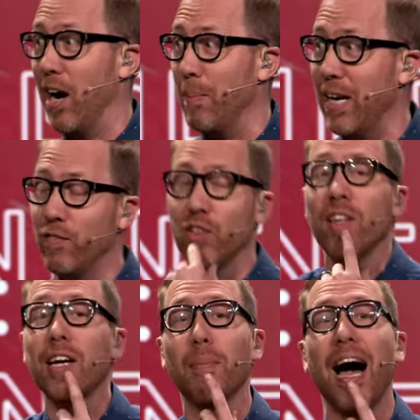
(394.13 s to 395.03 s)
I mean, if you
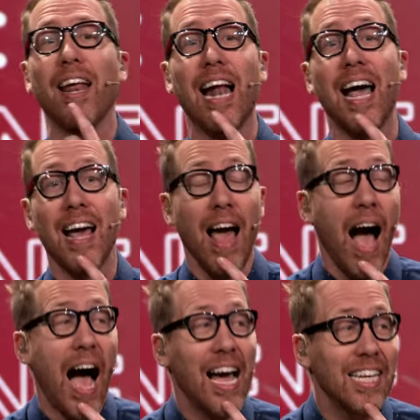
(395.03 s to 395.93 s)
think about it, I,
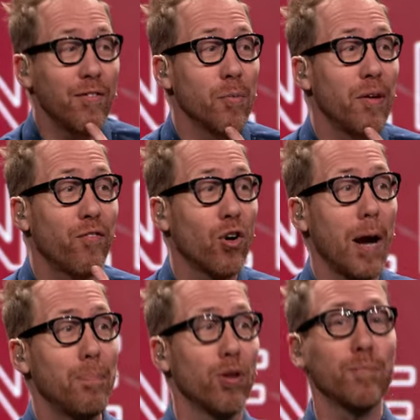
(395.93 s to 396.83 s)
I, even before
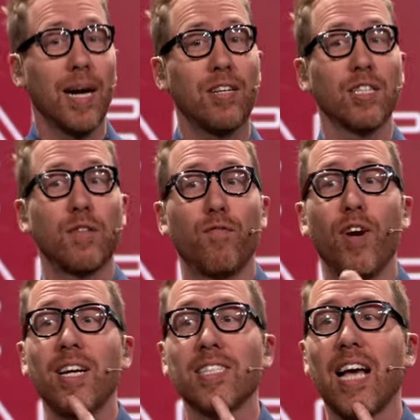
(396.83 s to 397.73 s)
I pulled my Christian
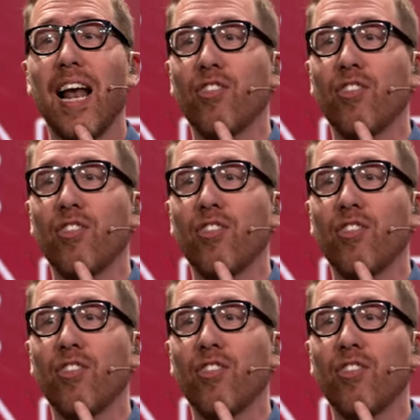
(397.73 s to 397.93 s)
friend aside,